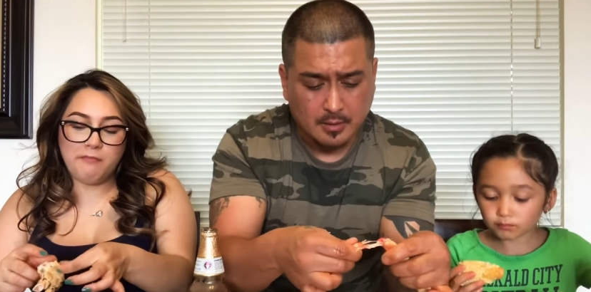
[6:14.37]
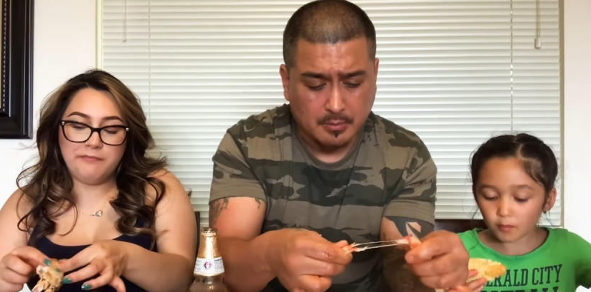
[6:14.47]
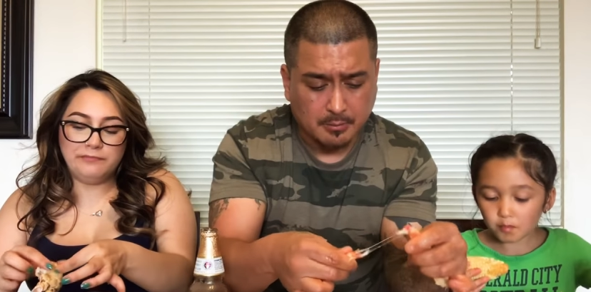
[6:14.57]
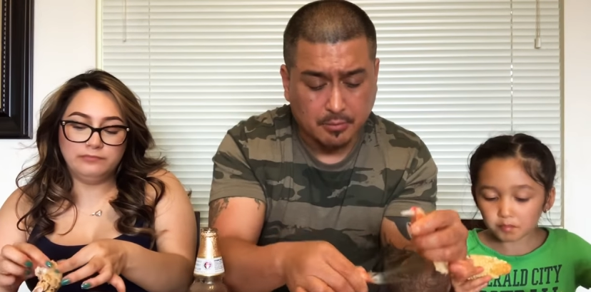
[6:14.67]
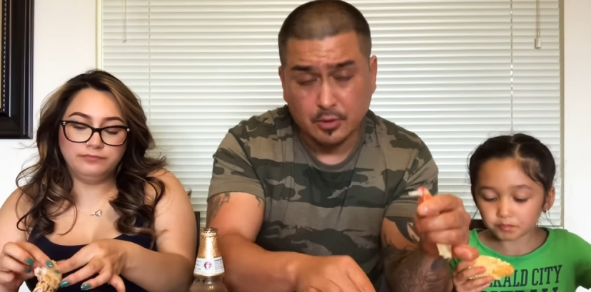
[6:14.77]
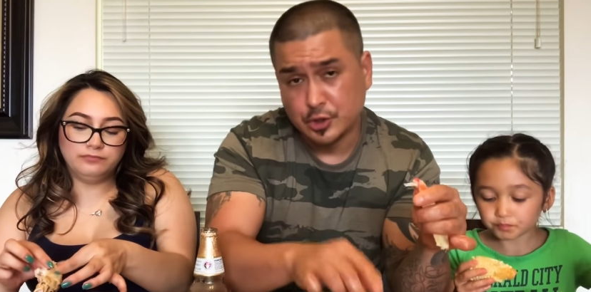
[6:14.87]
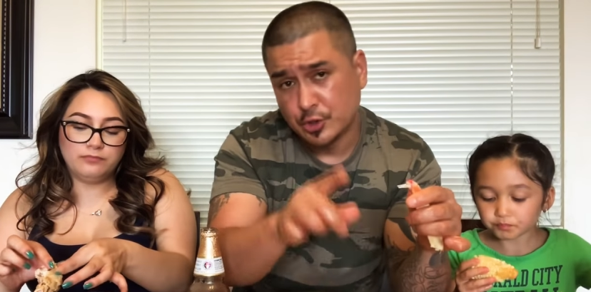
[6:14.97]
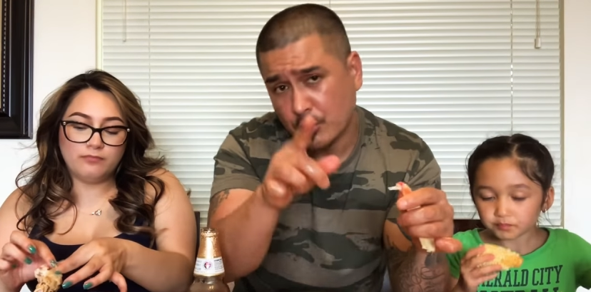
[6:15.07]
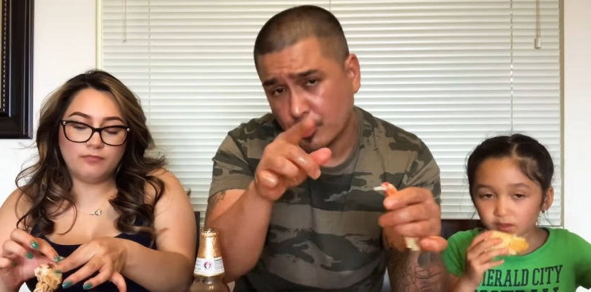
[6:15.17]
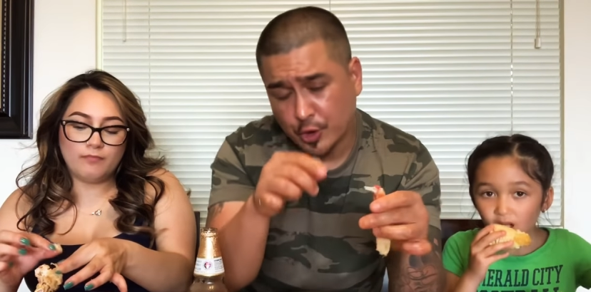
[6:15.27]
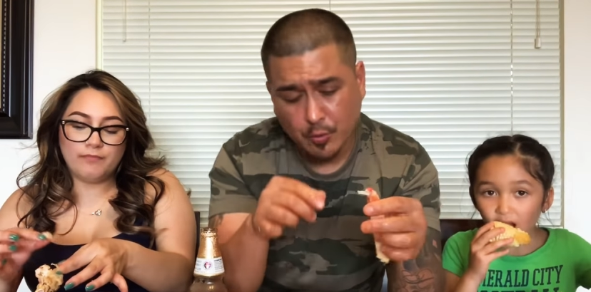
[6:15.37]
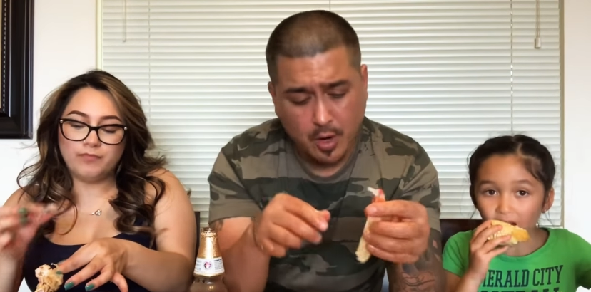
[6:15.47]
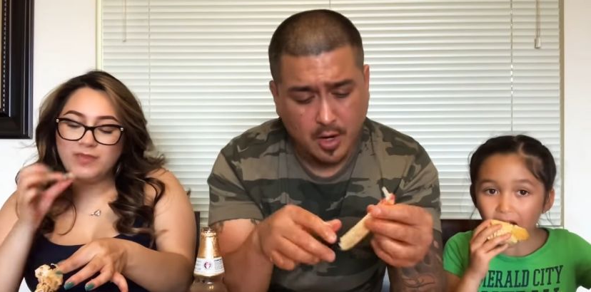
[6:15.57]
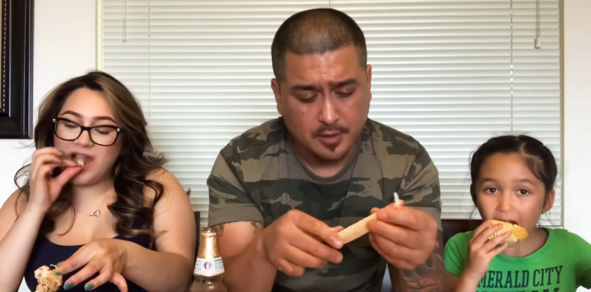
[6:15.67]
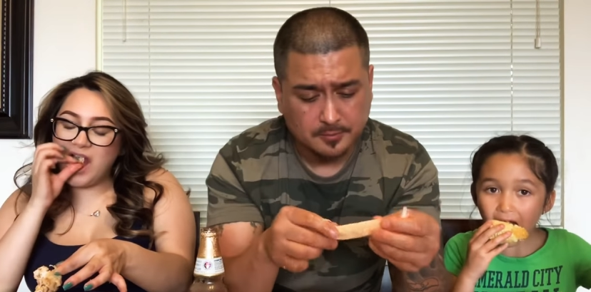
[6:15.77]
Speaker 1: My boys, you know who you
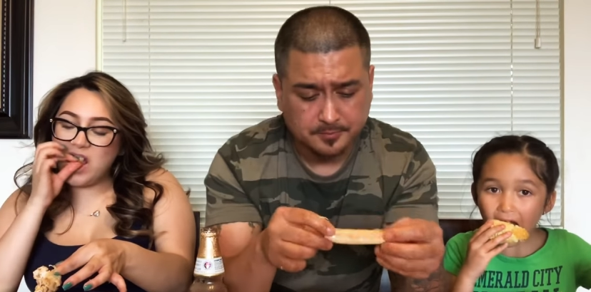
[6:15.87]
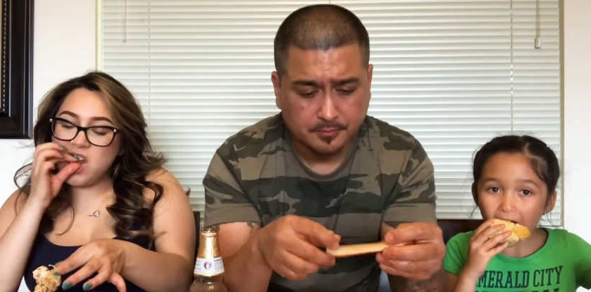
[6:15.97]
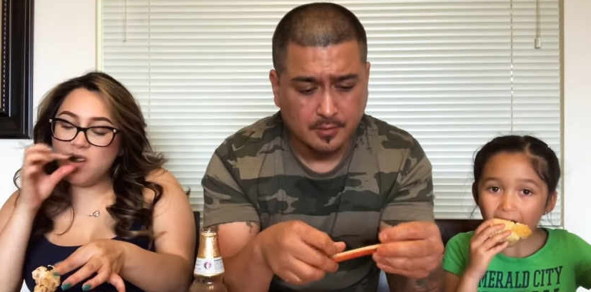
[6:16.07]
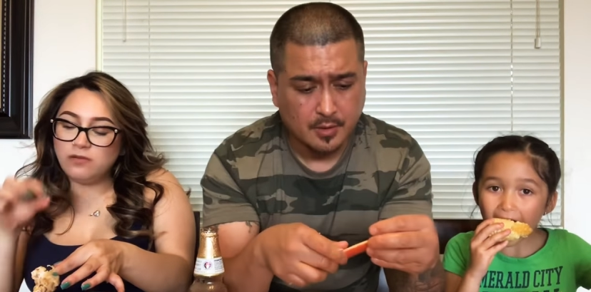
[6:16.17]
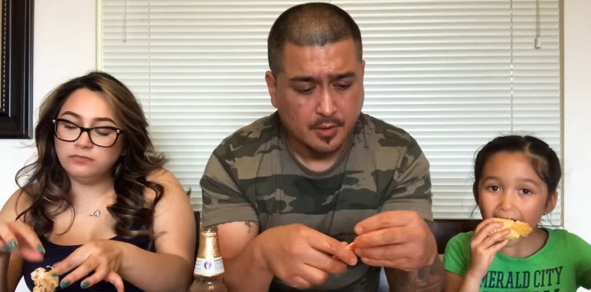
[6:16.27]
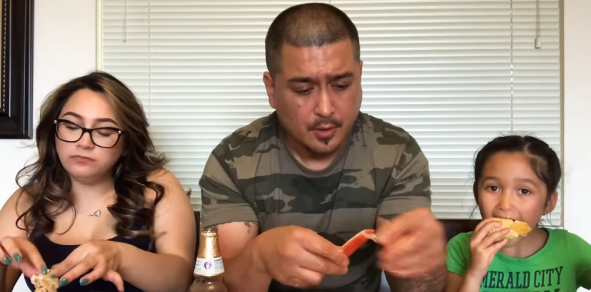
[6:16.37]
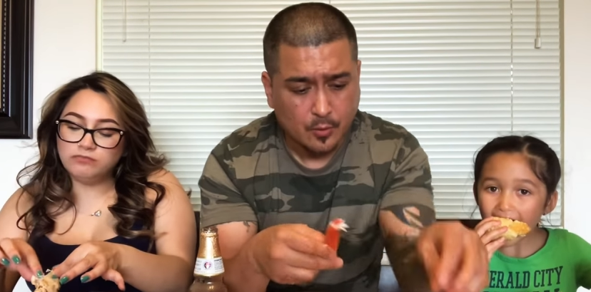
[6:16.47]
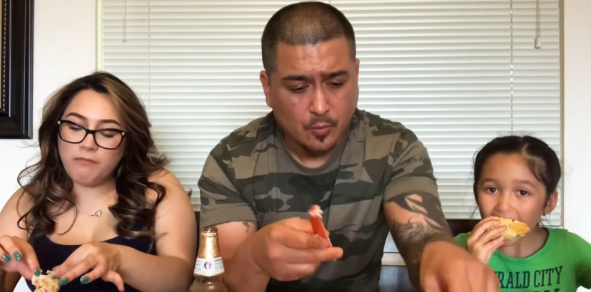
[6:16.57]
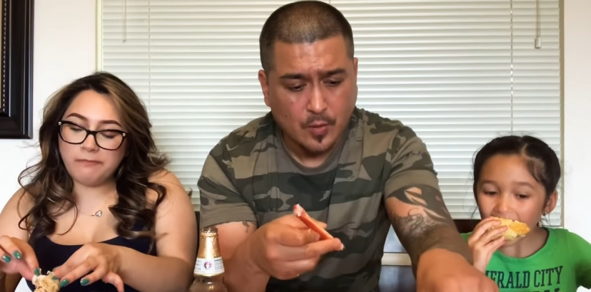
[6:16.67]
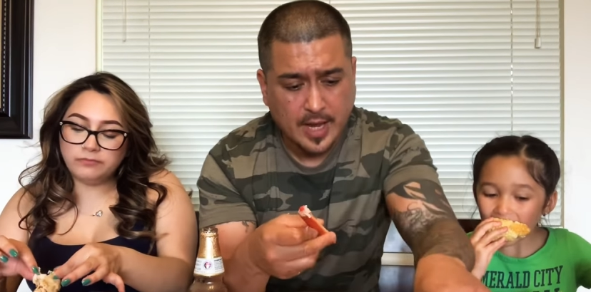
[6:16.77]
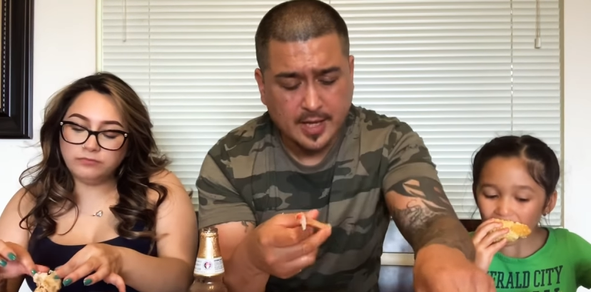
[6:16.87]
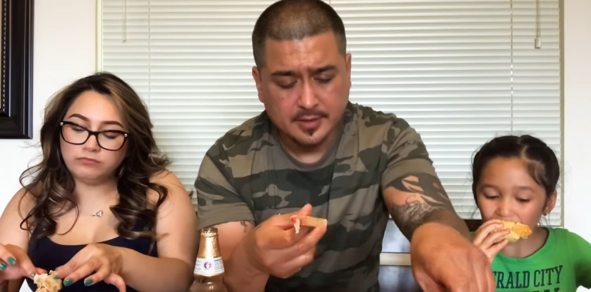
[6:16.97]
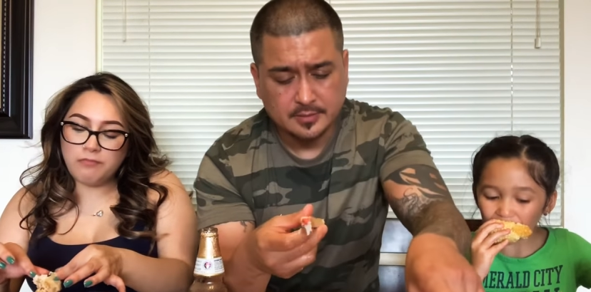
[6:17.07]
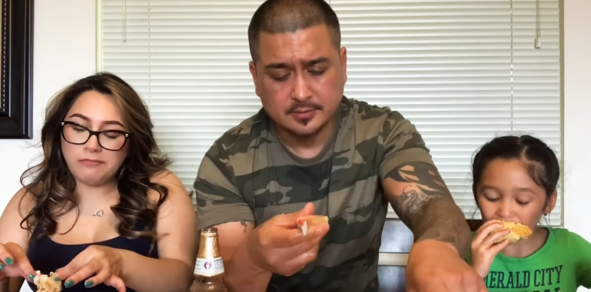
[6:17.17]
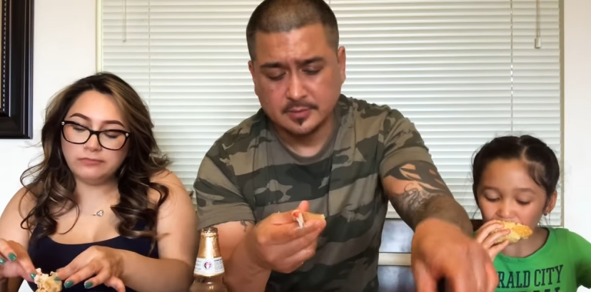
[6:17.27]
are.
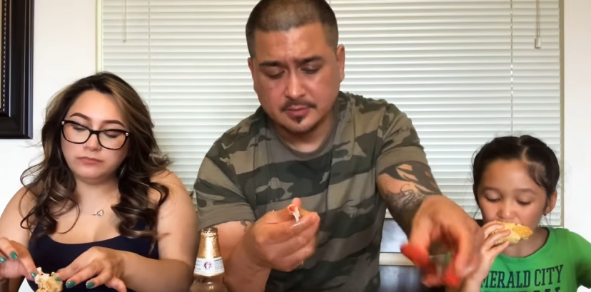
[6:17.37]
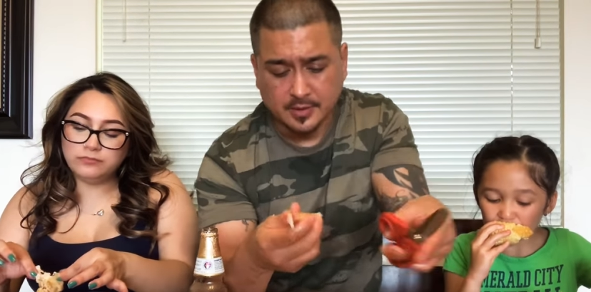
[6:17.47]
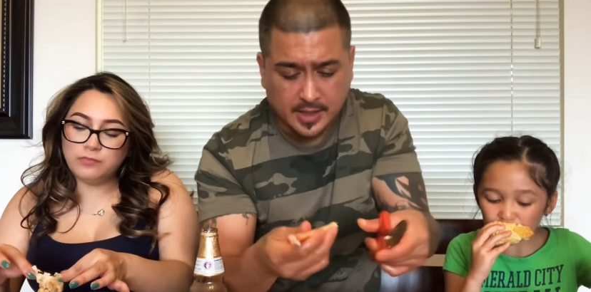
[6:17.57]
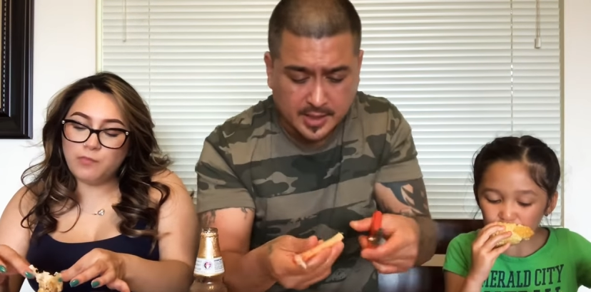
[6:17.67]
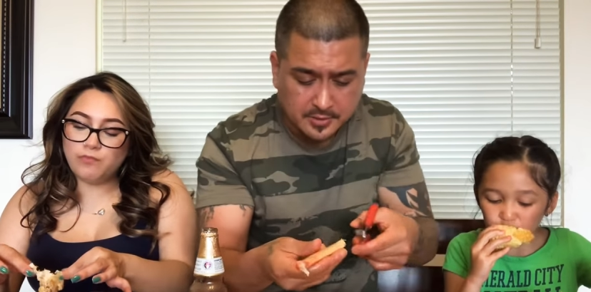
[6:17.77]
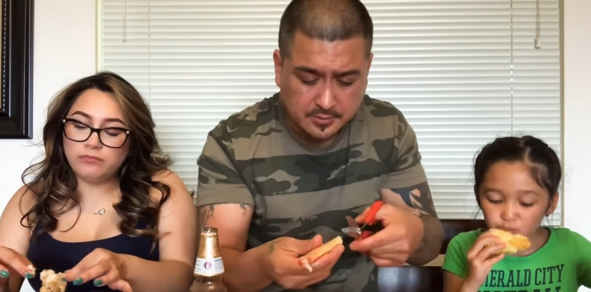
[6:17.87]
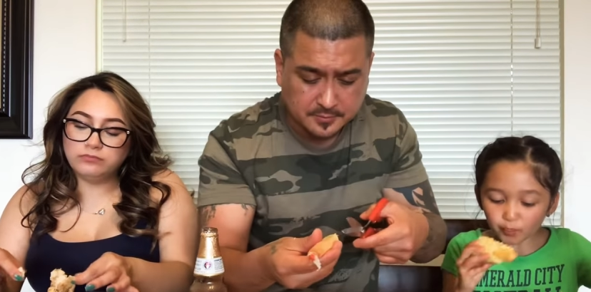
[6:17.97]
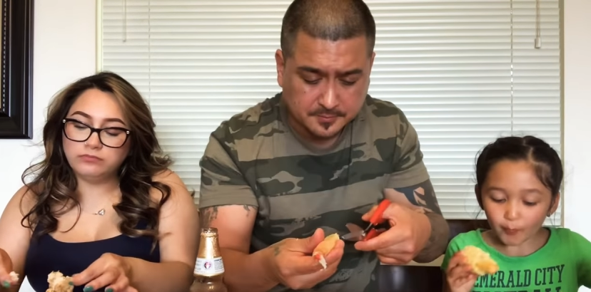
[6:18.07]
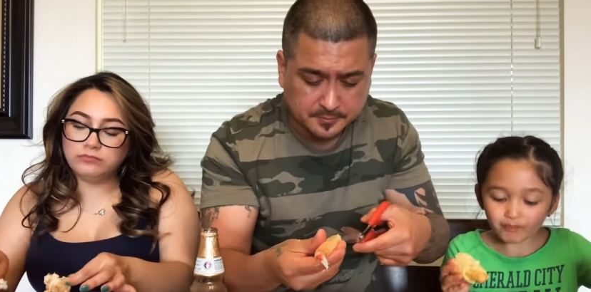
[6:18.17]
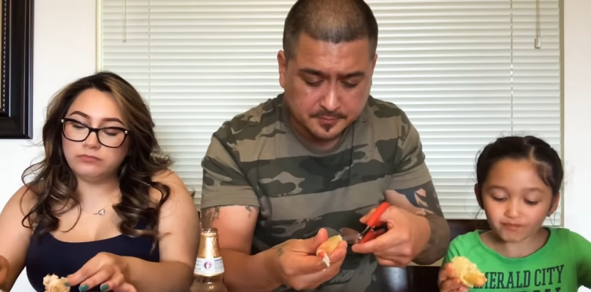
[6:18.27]
Wayne, Kendall.